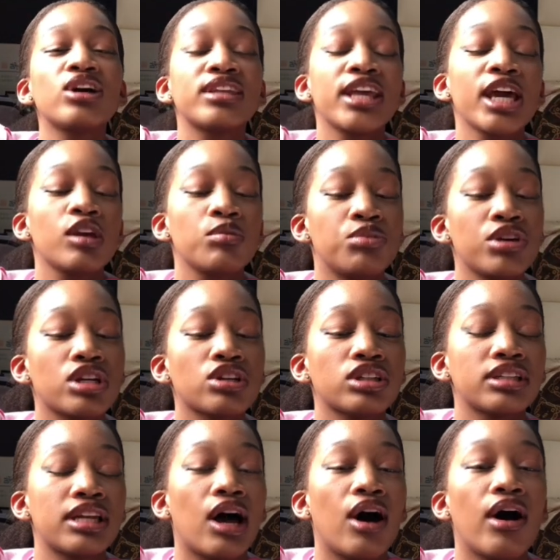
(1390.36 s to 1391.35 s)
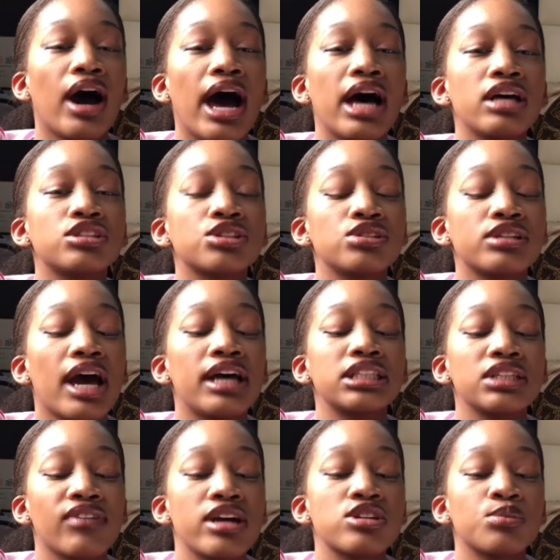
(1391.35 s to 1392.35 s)
I'll take pictures and I'll ask you guys
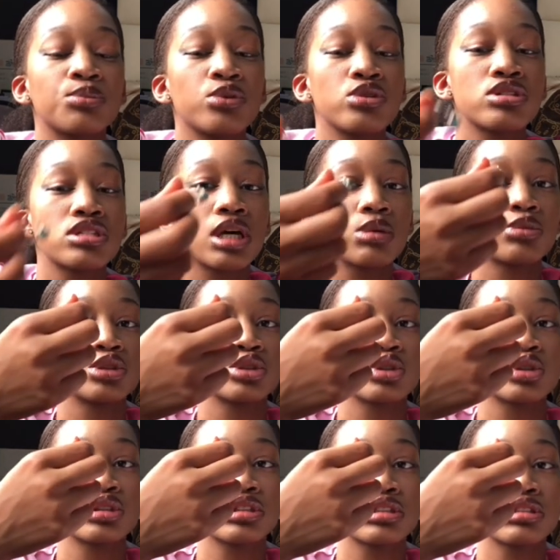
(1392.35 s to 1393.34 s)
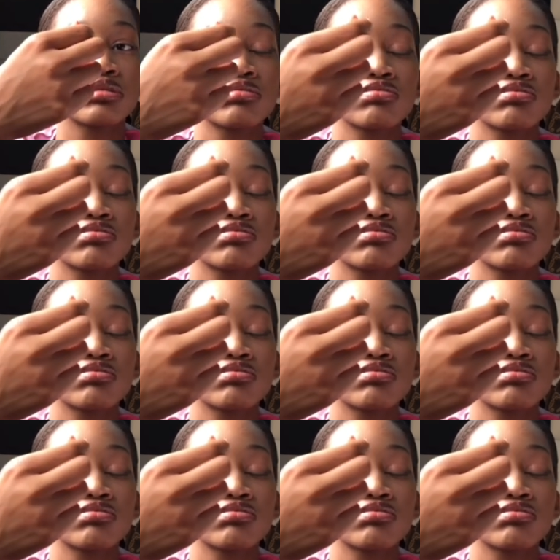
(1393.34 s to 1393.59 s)
if I should post them or not.